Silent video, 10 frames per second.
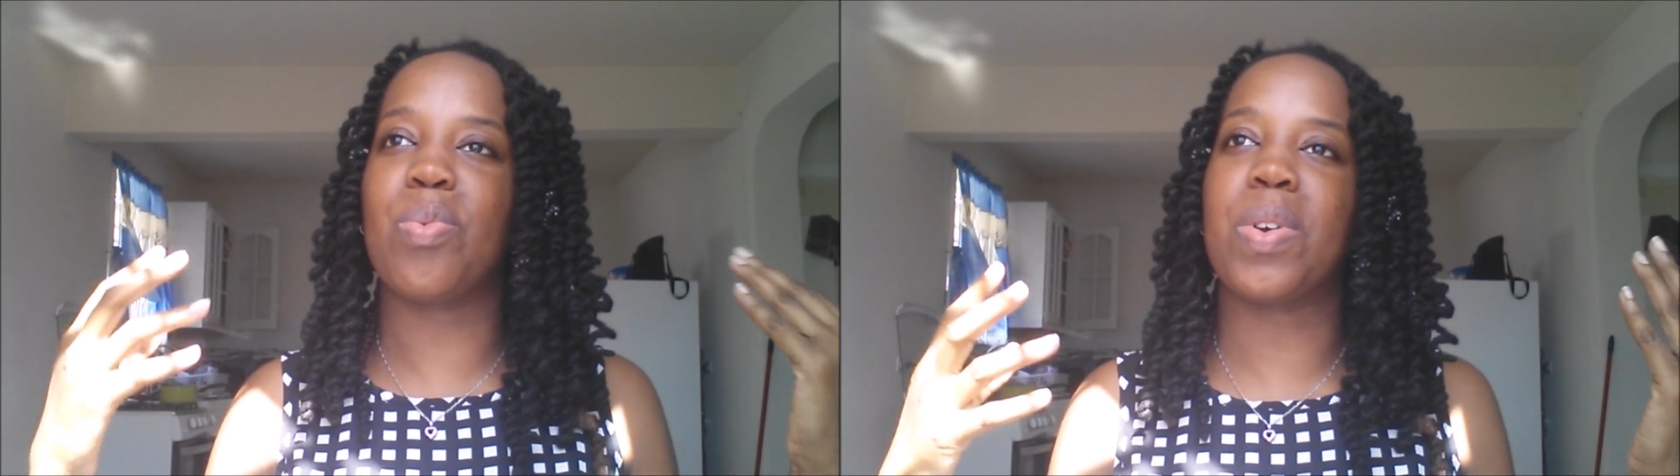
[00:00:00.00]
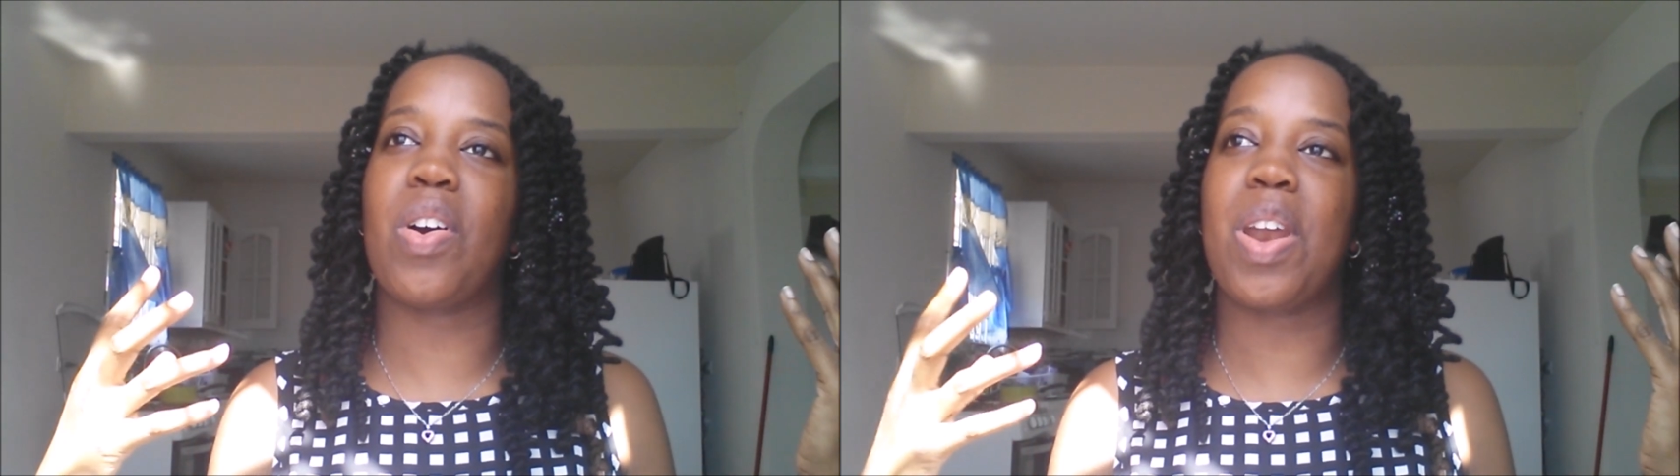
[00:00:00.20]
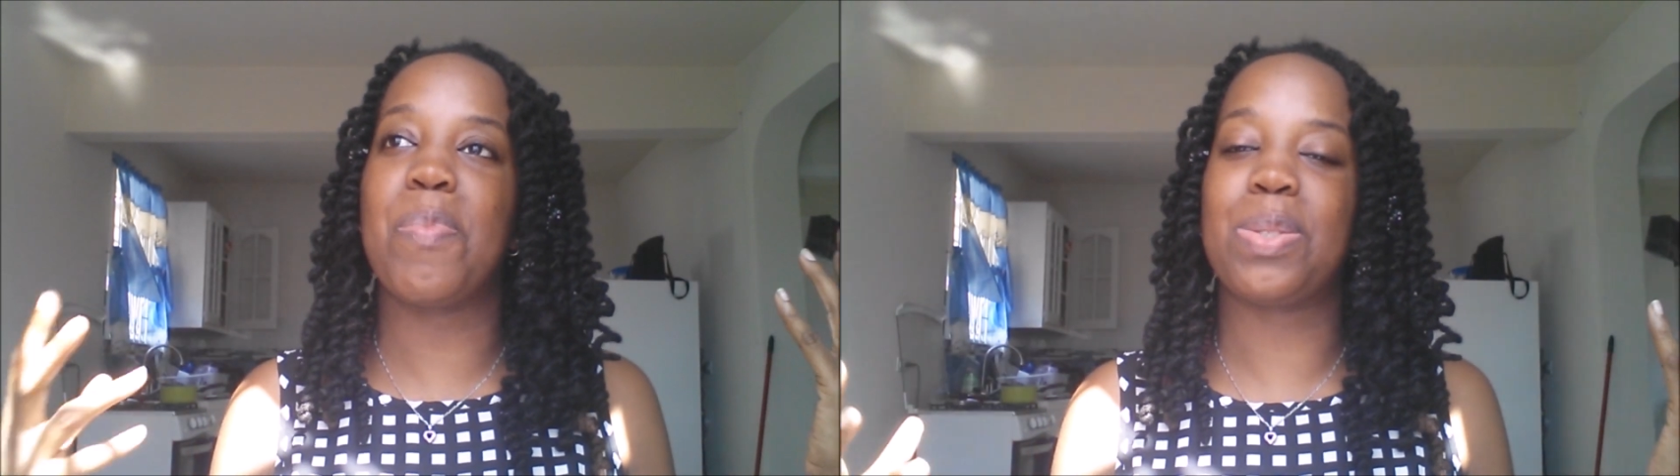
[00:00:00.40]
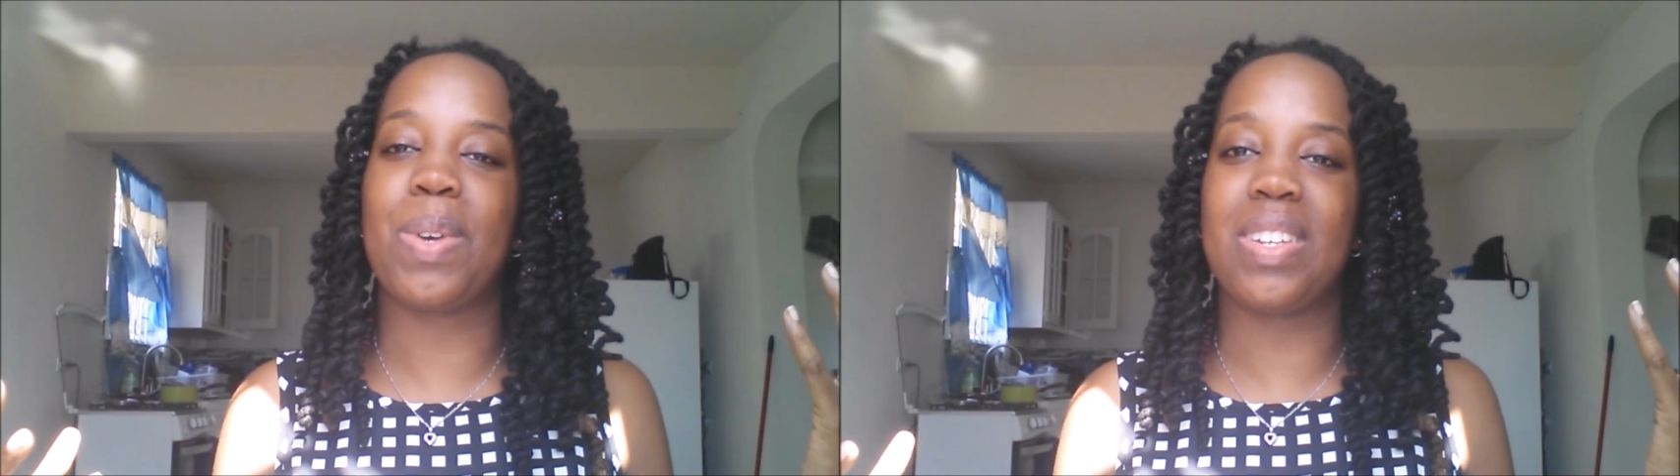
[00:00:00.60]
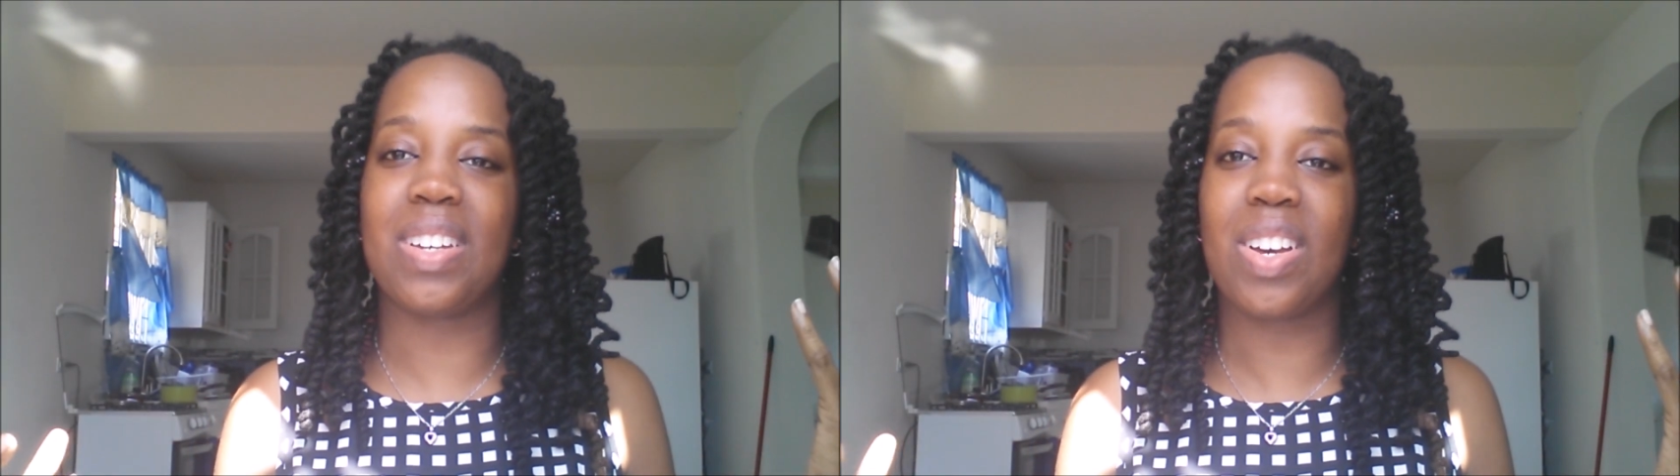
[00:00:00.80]
oh my god, I
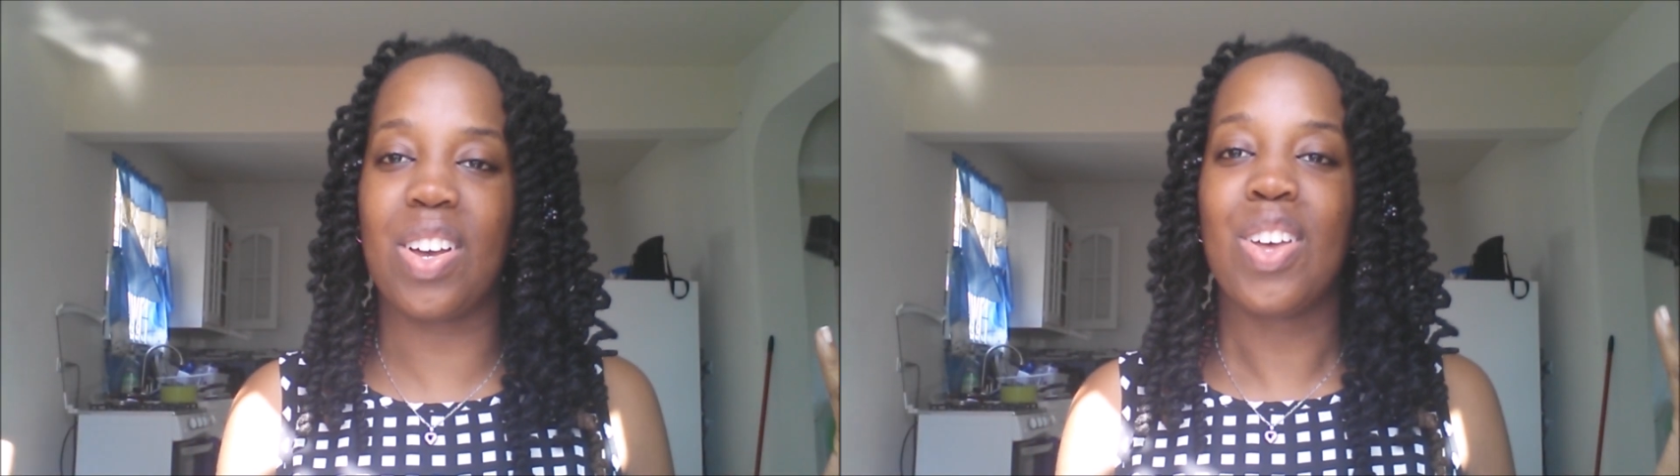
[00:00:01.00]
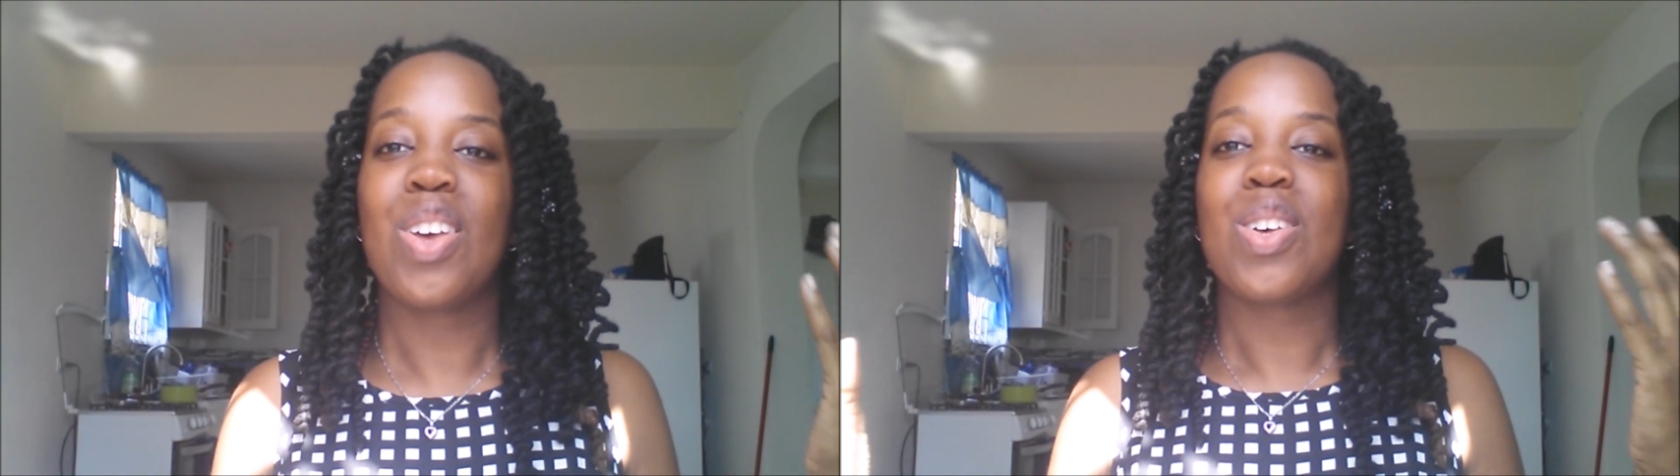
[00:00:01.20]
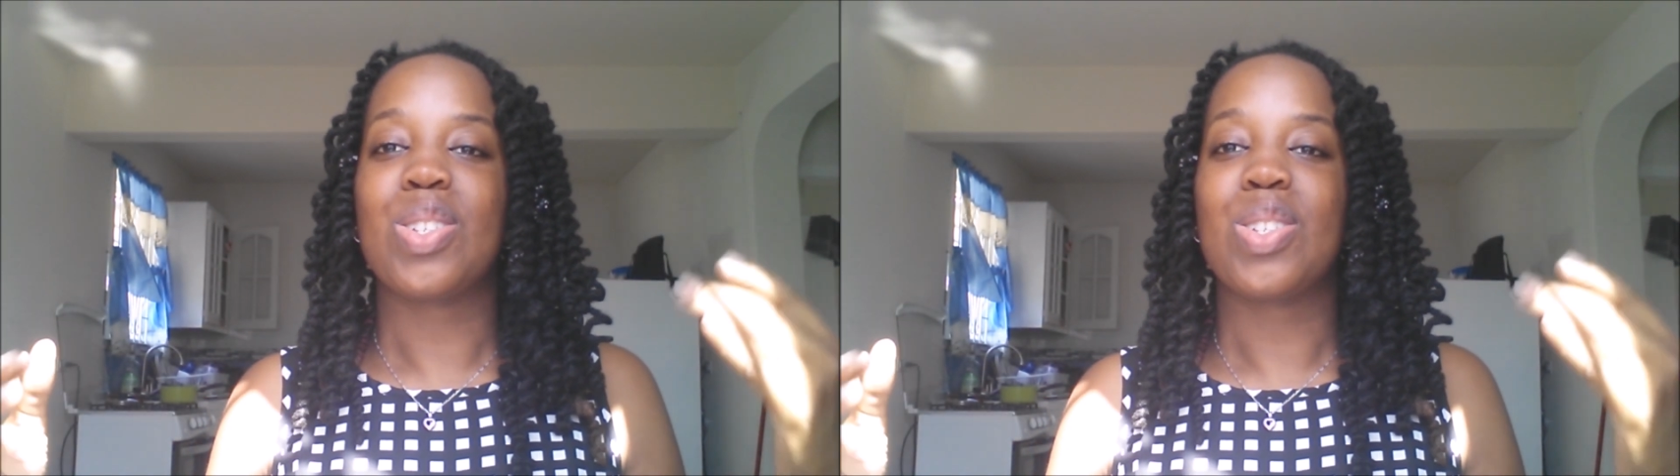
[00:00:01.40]
missed my undercut.